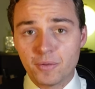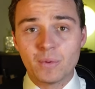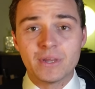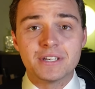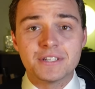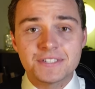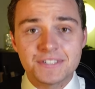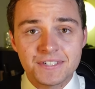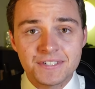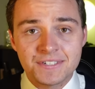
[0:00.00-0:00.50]
the
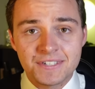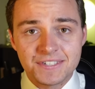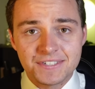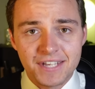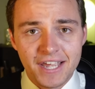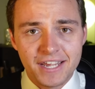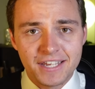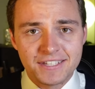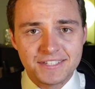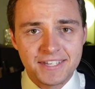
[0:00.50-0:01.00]
witnesses to
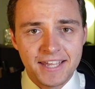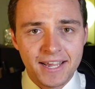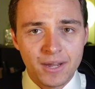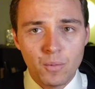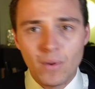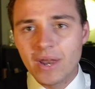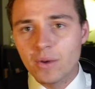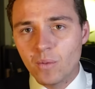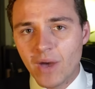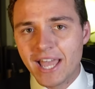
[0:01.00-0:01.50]
say it sank
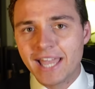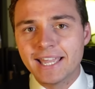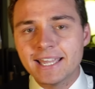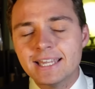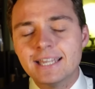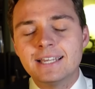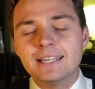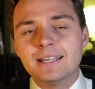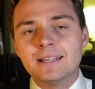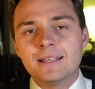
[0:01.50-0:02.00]
one
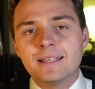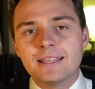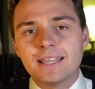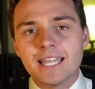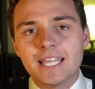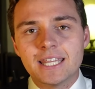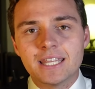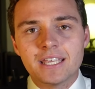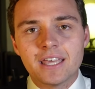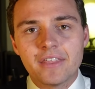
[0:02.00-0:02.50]
way
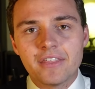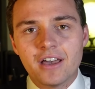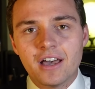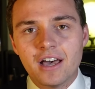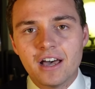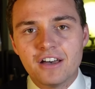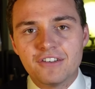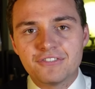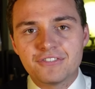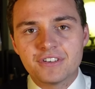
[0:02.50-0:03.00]
and the other
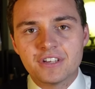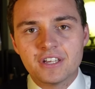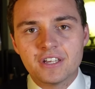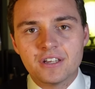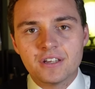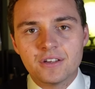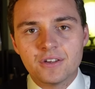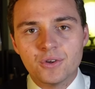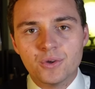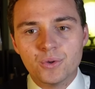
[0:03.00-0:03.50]
half
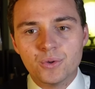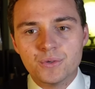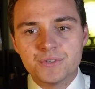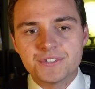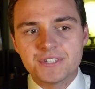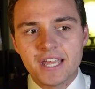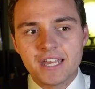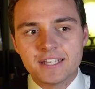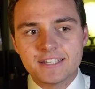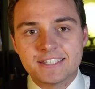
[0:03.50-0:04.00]
who
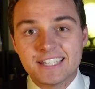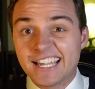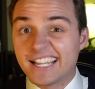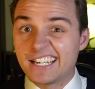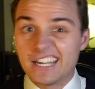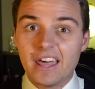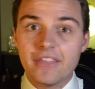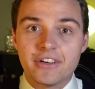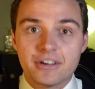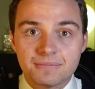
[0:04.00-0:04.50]
said it
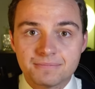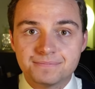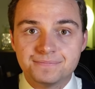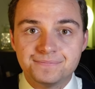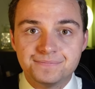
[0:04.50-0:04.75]
sank another?